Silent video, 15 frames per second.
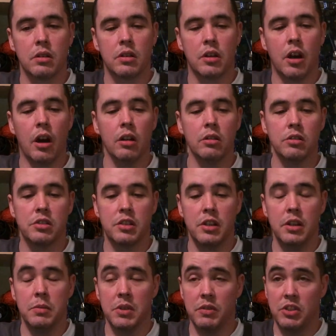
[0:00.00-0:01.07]
color
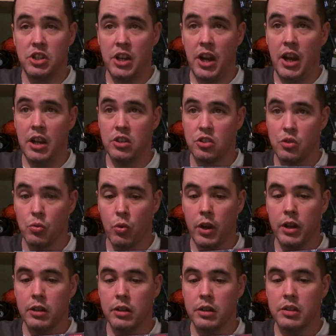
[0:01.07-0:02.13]
schemes have changed
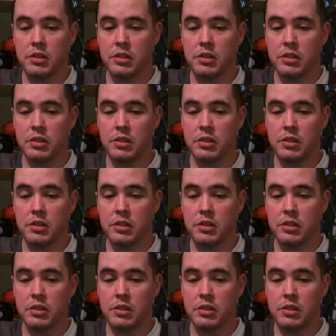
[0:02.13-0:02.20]
greatly